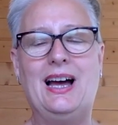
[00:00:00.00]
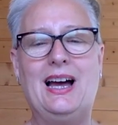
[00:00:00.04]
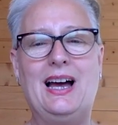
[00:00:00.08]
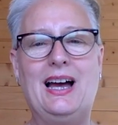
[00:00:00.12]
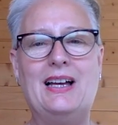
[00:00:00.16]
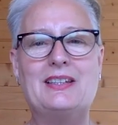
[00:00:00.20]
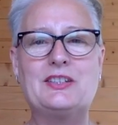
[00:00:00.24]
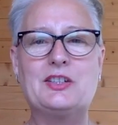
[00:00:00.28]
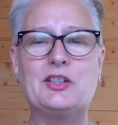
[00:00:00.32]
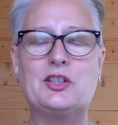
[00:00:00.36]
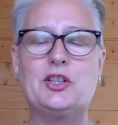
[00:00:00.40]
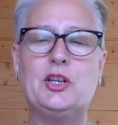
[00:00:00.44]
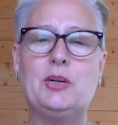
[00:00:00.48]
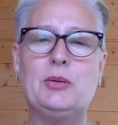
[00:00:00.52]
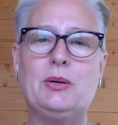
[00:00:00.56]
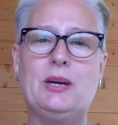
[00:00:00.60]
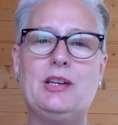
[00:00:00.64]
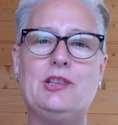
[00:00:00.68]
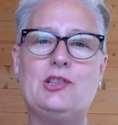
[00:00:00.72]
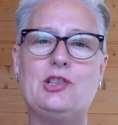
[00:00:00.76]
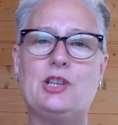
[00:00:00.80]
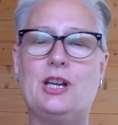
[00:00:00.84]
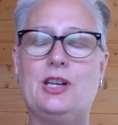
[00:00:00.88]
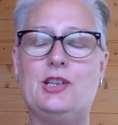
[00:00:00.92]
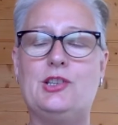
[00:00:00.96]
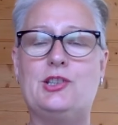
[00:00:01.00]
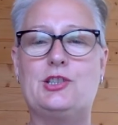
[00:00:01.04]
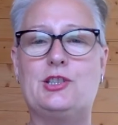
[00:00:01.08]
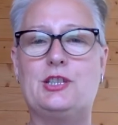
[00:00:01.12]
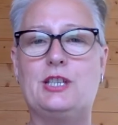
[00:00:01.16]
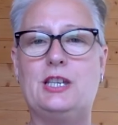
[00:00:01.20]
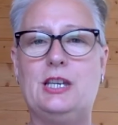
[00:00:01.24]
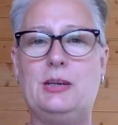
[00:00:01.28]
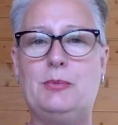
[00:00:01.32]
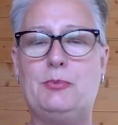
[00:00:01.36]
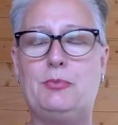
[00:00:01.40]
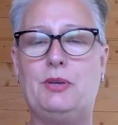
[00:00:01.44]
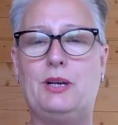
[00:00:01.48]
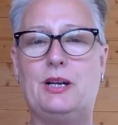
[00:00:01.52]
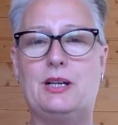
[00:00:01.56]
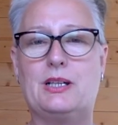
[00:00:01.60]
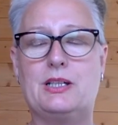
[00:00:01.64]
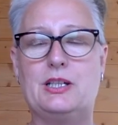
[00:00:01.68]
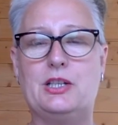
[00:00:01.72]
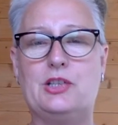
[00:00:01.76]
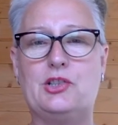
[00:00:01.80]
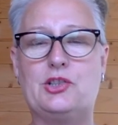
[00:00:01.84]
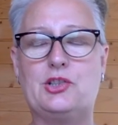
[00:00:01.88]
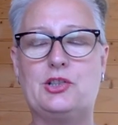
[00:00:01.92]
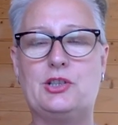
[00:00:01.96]
As a QHHT
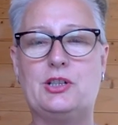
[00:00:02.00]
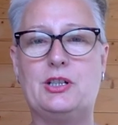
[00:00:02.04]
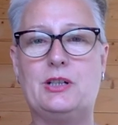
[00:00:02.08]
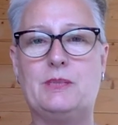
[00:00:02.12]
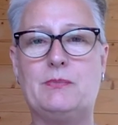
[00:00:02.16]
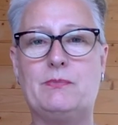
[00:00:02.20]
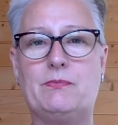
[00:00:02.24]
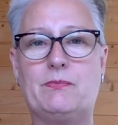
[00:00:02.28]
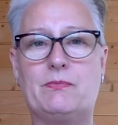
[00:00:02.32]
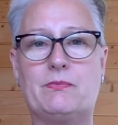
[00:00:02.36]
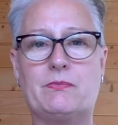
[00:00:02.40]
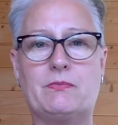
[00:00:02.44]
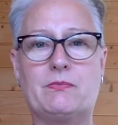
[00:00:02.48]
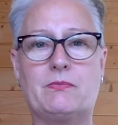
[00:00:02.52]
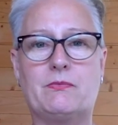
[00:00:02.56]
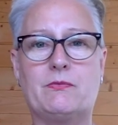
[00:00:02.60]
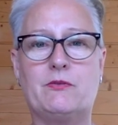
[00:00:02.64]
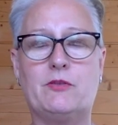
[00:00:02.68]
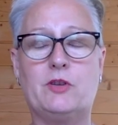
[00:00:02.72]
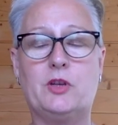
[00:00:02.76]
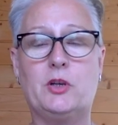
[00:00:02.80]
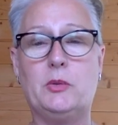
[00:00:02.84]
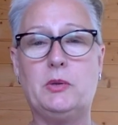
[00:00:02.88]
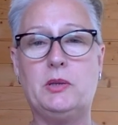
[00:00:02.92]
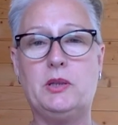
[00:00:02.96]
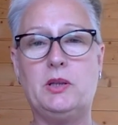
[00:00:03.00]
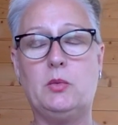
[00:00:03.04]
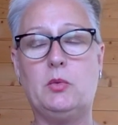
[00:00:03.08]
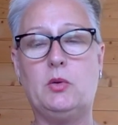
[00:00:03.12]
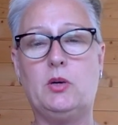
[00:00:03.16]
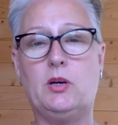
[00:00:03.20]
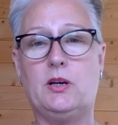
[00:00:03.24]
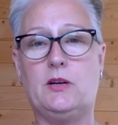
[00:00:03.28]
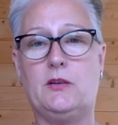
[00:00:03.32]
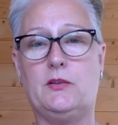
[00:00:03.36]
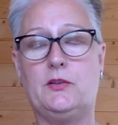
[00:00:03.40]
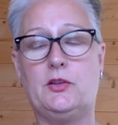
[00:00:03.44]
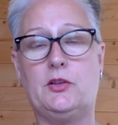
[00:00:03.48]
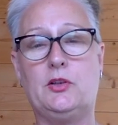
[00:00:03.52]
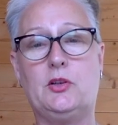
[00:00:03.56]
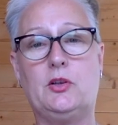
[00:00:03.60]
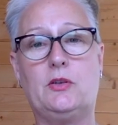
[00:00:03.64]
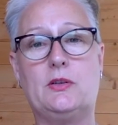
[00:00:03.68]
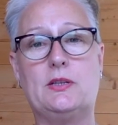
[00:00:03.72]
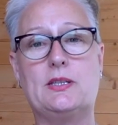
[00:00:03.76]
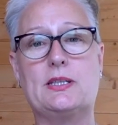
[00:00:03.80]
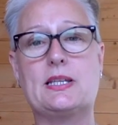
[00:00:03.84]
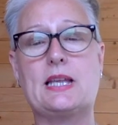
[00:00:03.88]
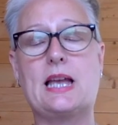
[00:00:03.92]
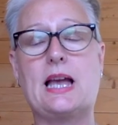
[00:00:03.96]
practitioner, following the work of
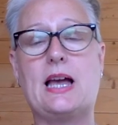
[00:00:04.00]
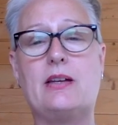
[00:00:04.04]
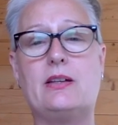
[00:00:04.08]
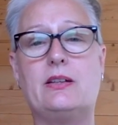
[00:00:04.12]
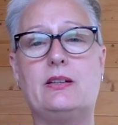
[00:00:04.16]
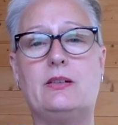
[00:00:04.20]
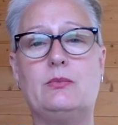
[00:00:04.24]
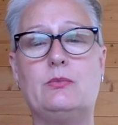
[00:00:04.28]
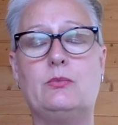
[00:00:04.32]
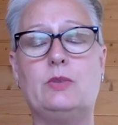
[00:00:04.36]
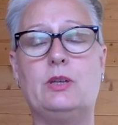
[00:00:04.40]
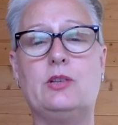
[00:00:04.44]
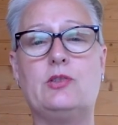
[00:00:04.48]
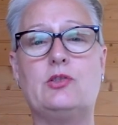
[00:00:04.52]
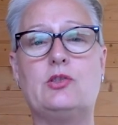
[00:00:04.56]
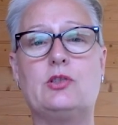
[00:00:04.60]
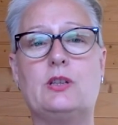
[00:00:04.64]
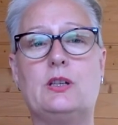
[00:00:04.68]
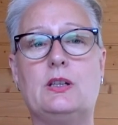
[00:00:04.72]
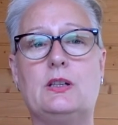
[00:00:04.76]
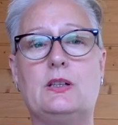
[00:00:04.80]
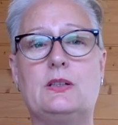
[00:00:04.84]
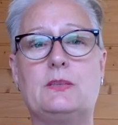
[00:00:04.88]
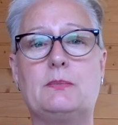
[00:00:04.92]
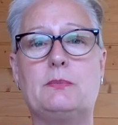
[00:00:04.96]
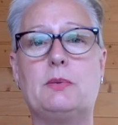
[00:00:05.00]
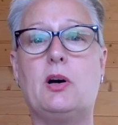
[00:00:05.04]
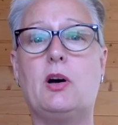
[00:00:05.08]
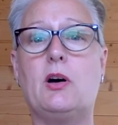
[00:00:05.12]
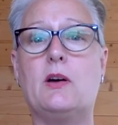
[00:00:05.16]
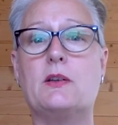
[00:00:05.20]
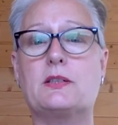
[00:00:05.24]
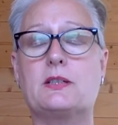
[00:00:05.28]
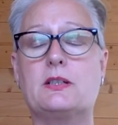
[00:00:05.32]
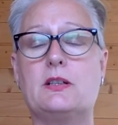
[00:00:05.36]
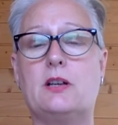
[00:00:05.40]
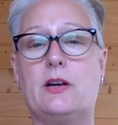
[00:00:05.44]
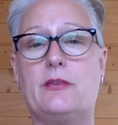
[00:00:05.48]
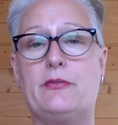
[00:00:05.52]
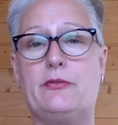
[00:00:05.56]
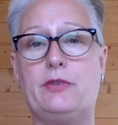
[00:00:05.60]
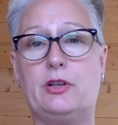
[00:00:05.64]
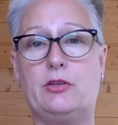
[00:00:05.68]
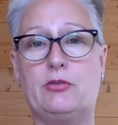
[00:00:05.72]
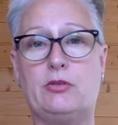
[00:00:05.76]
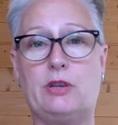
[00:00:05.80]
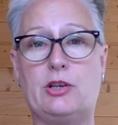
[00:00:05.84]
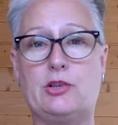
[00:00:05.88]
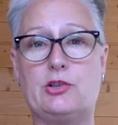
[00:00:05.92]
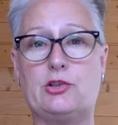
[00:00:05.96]
Dolores Cannon, which is past life
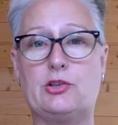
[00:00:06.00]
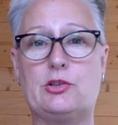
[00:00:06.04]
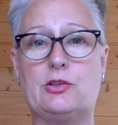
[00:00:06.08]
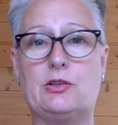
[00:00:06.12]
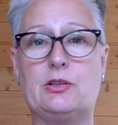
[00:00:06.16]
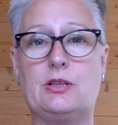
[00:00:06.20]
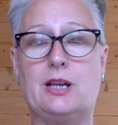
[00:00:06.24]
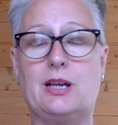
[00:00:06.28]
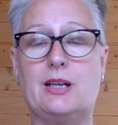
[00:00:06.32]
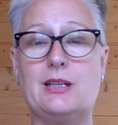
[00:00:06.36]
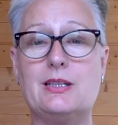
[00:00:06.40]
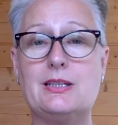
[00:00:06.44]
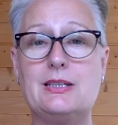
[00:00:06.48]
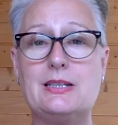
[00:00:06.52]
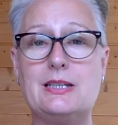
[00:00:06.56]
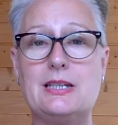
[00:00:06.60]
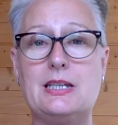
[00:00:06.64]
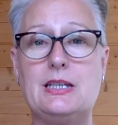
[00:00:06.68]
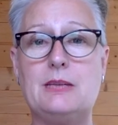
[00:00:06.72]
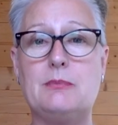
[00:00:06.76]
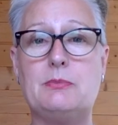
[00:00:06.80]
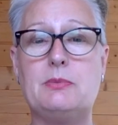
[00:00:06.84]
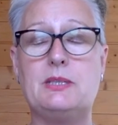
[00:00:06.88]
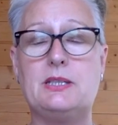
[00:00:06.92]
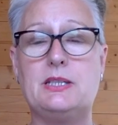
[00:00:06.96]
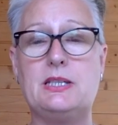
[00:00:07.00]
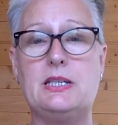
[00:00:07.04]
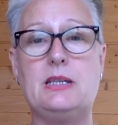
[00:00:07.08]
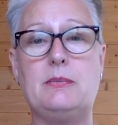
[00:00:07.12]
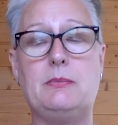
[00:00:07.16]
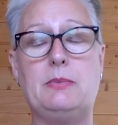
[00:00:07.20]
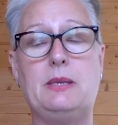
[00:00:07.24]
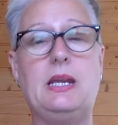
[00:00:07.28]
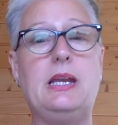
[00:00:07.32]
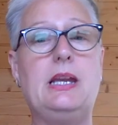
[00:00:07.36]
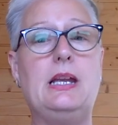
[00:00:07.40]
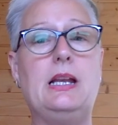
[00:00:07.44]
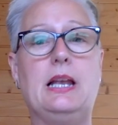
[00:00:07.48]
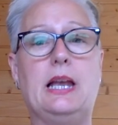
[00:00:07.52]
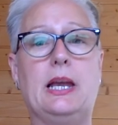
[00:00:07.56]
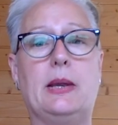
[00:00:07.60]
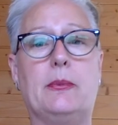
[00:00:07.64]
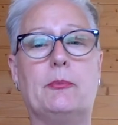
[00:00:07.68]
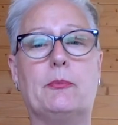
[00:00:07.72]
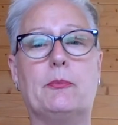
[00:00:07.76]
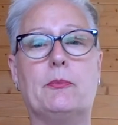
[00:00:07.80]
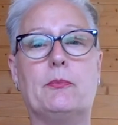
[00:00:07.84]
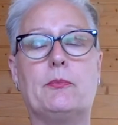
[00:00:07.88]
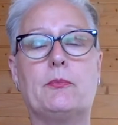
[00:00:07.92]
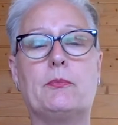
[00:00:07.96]
regression and deep healing.